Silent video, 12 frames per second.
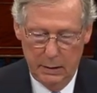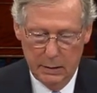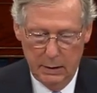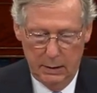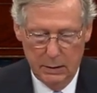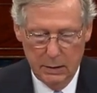
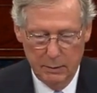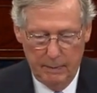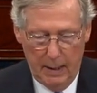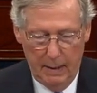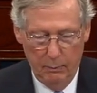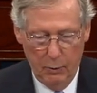seeks is
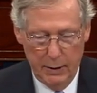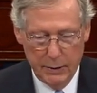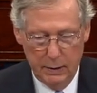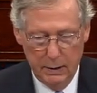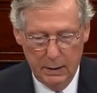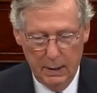by
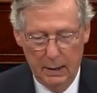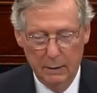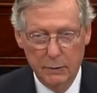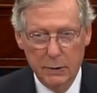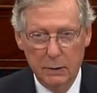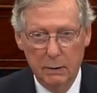embracing the kind
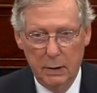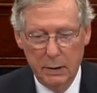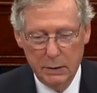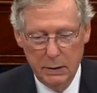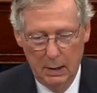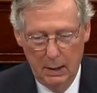of serious,